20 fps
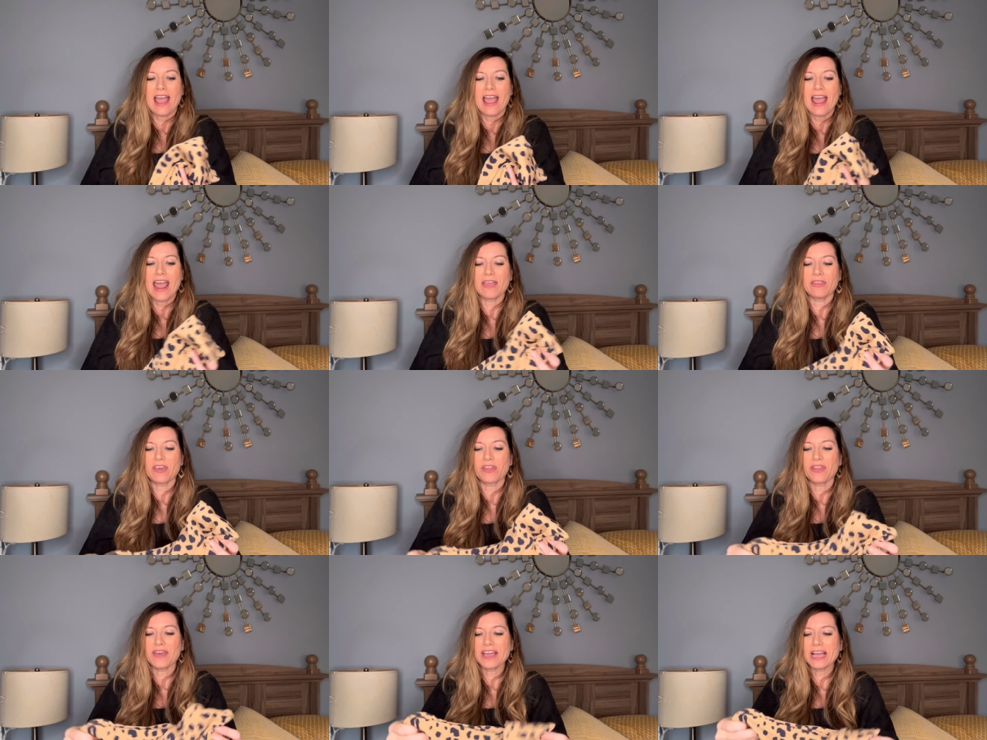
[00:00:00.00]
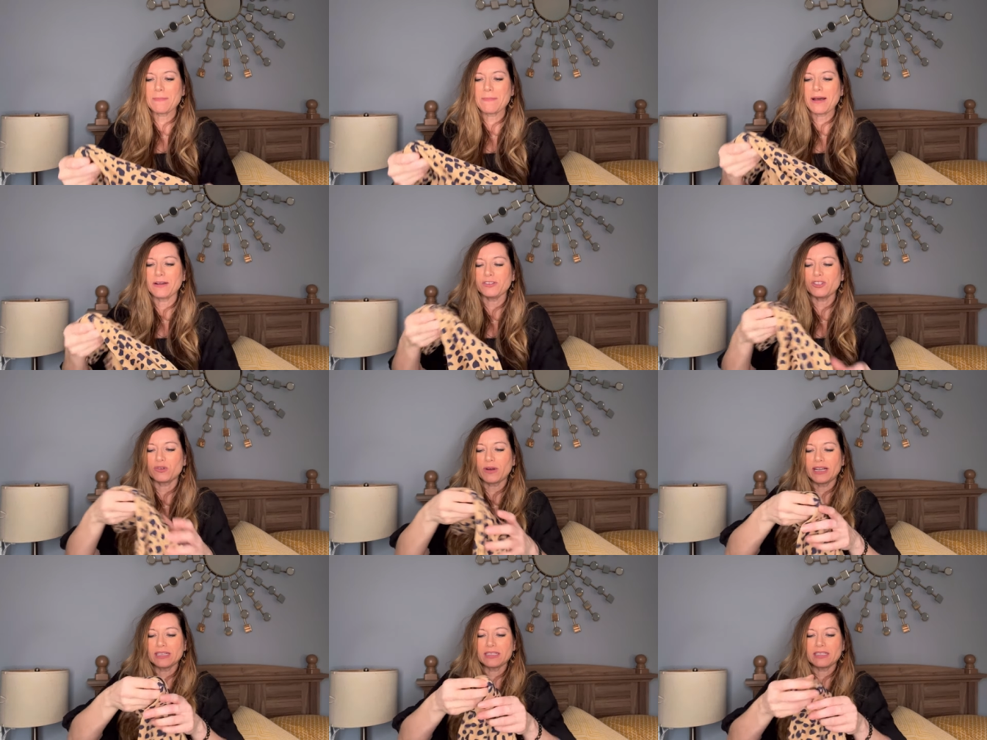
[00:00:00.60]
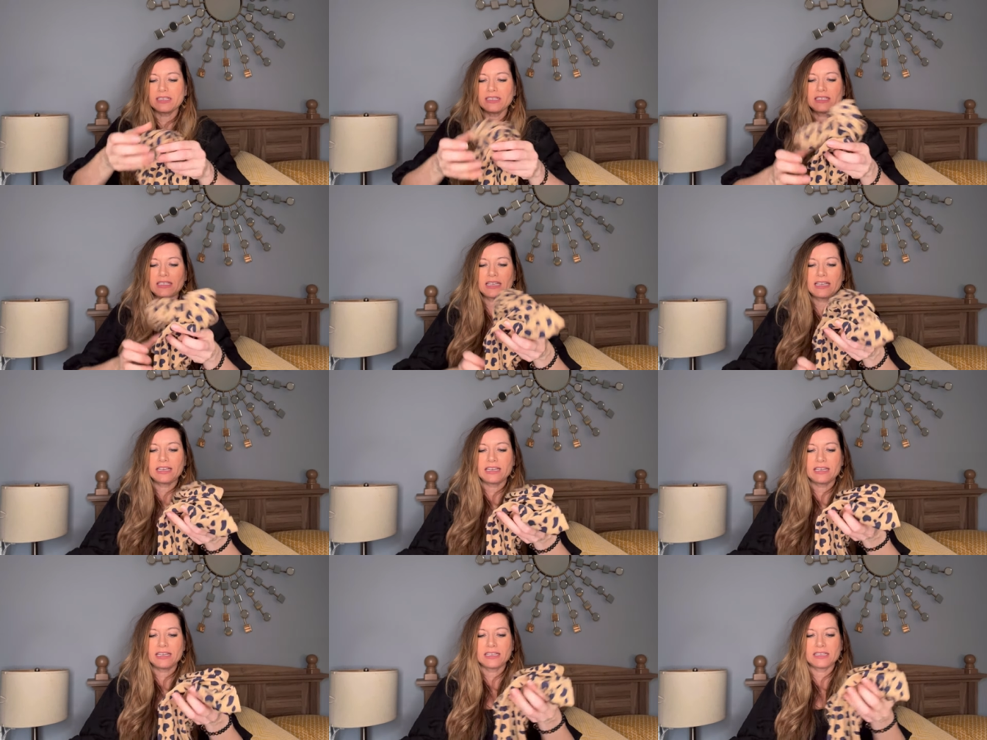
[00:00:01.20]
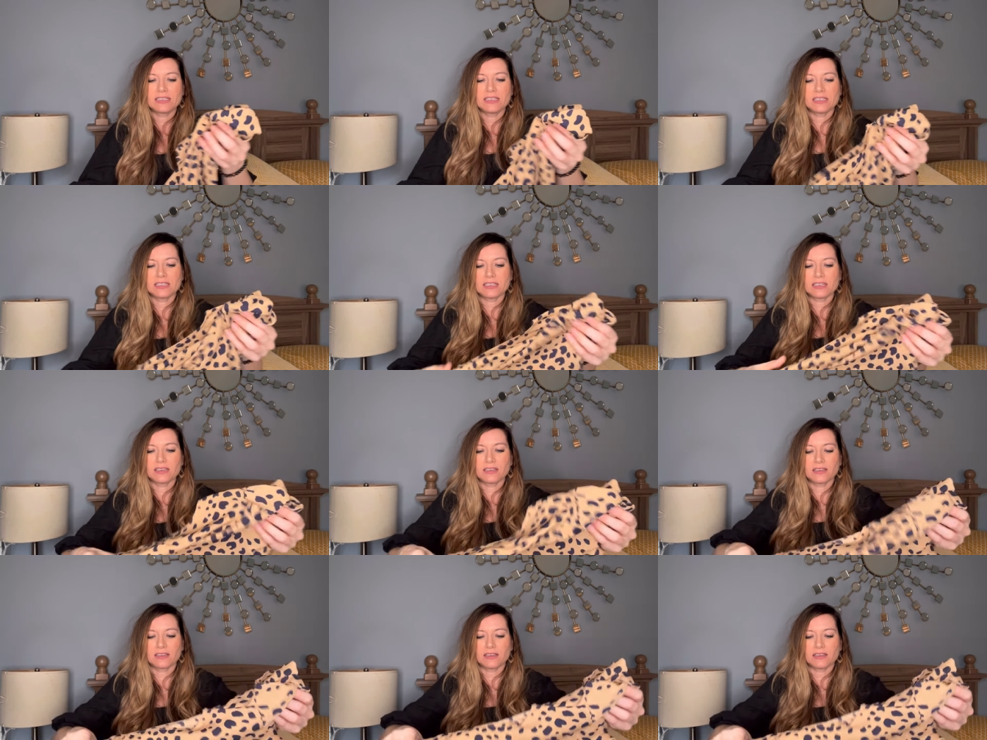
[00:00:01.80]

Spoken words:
And the thing about dresses is